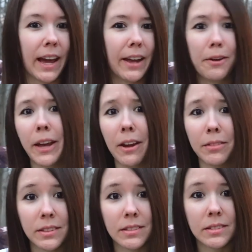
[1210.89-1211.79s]
I don't
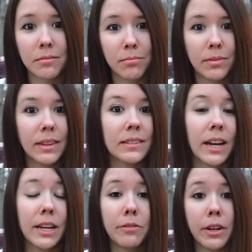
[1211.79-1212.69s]
count this
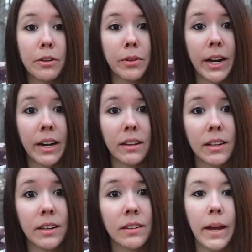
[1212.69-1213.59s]
kind of video for
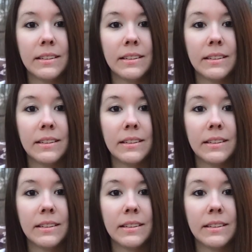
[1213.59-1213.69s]
anything.